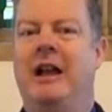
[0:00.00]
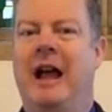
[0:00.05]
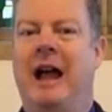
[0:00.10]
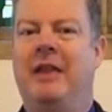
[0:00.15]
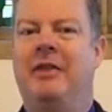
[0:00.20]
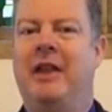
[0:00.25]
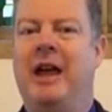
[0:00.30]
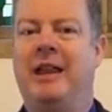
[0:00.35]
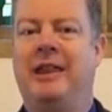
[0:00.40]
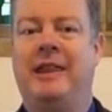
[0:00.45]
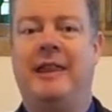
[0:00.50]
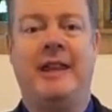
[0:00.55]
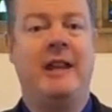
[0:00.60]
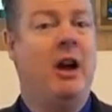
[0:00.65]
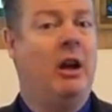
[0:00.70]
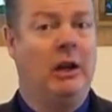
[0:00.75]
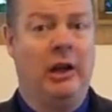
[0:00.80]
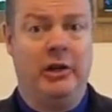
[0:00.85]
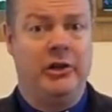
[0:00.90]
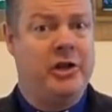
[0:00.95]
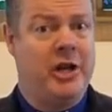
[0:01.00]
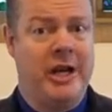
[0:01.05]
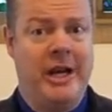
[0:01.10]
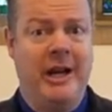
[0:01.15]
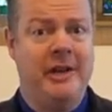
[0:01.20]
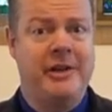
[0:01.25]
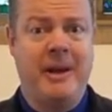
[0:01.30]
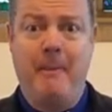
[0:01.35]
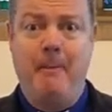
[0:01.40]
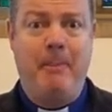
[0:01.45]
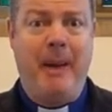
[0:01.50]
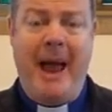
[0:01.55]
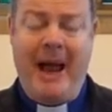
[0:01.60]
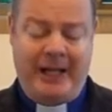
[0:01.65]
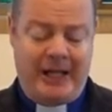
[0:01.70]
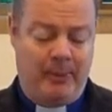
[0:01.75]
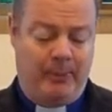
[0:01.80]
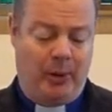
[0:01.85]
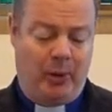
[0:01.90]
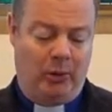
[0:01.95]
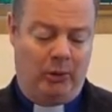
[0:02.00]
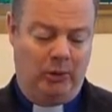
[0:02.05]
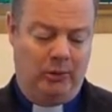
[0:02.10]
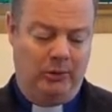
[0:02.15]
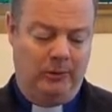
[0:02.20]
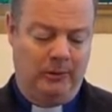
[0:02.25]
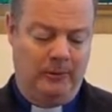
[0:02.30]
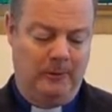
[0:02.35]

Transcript: and their theology is impeccable.